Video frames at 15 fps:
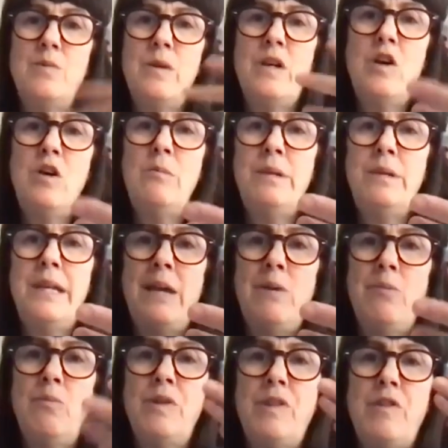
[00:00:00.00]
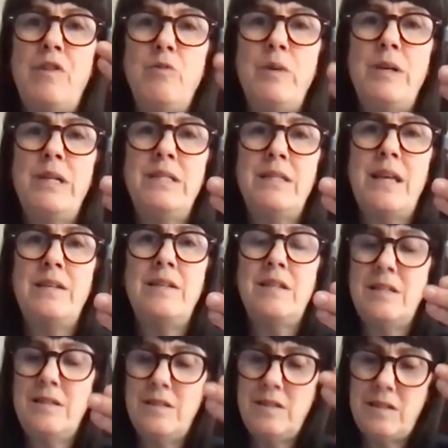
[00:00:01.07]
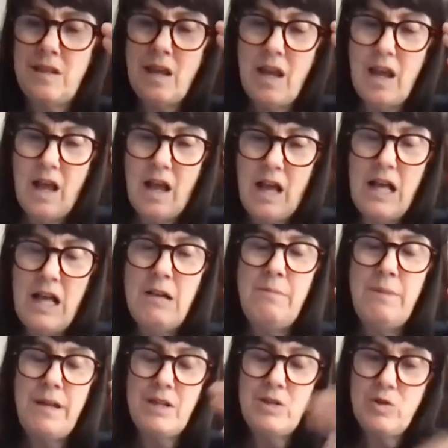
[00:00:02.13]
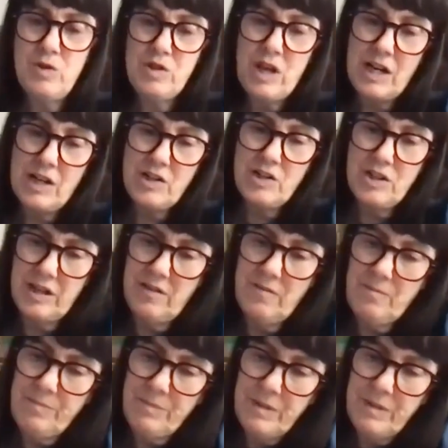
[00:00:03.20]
we culminate with a 3-sentence introduction.